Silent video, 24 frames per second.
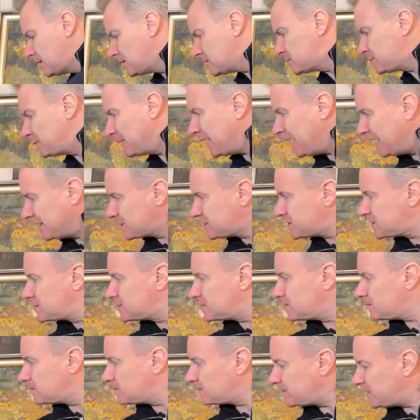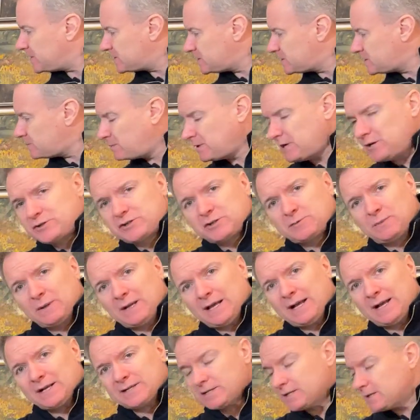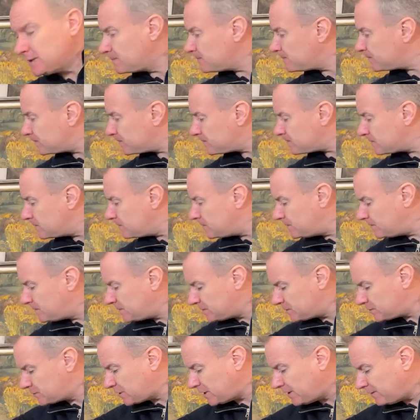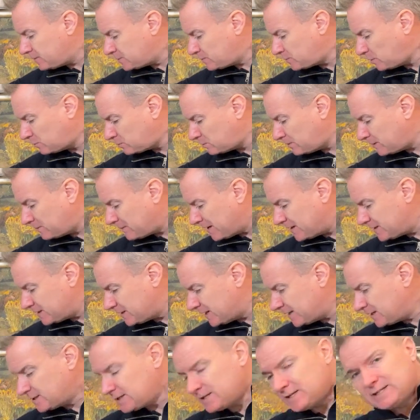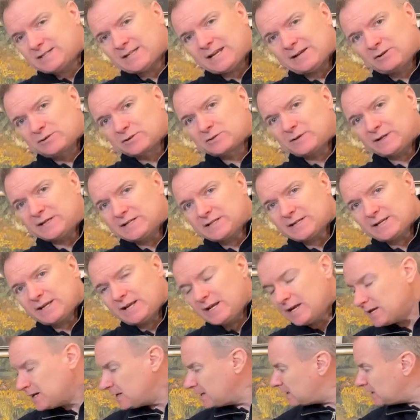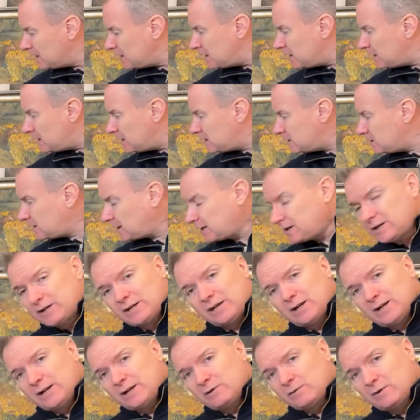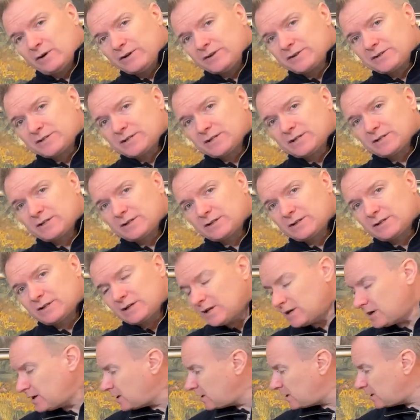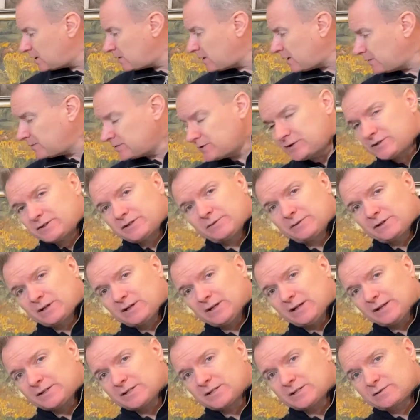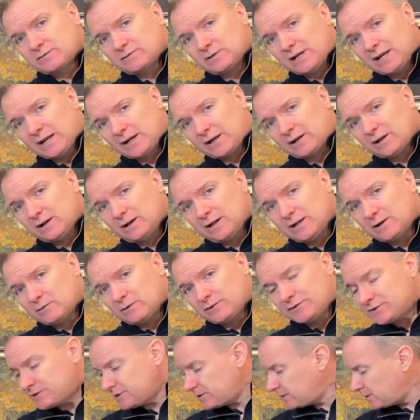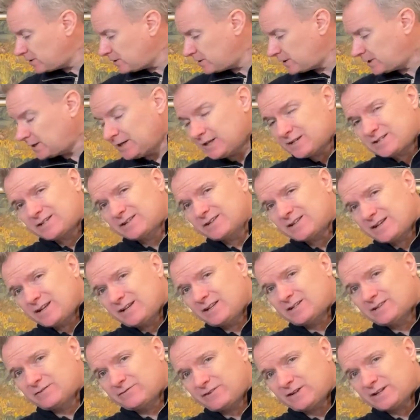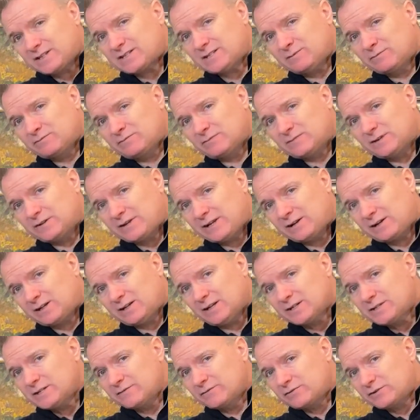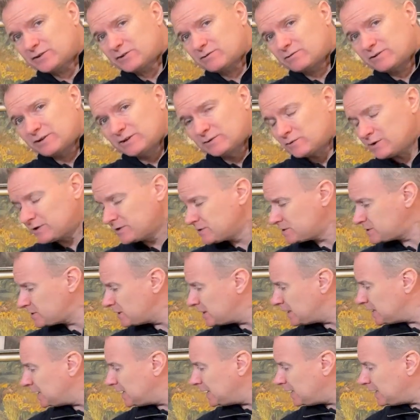Splats. This is a beech splat. This chair is probably made in 1810 or 20. You can get earlier ones, uh, and the, the, collectors like earlier ones, and they are collecting these. In fact, some are now collecting Victorian ones.